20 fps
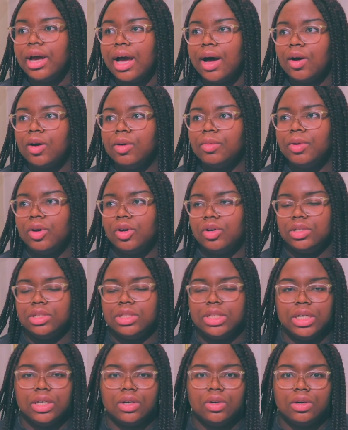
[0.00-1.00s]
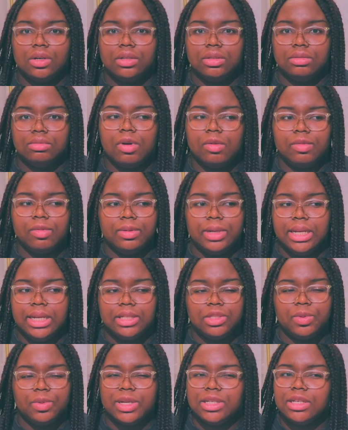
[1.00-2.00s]
I'll post it on probably
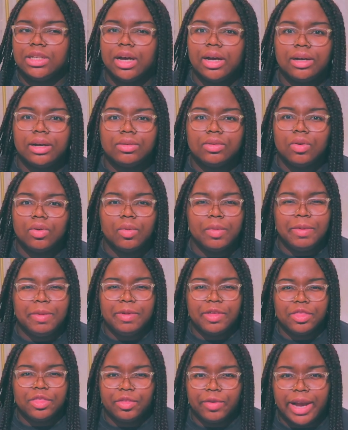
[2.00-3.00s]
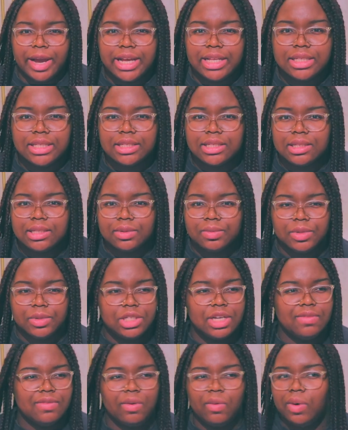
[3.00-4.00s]
Twitter or maybe Threads,
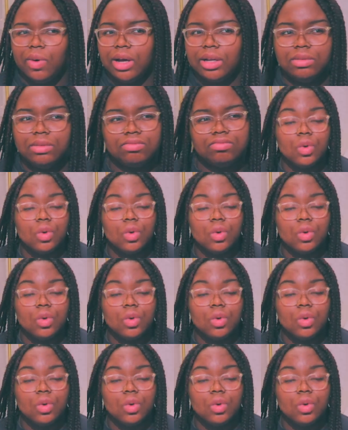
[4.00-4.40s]
whichever one.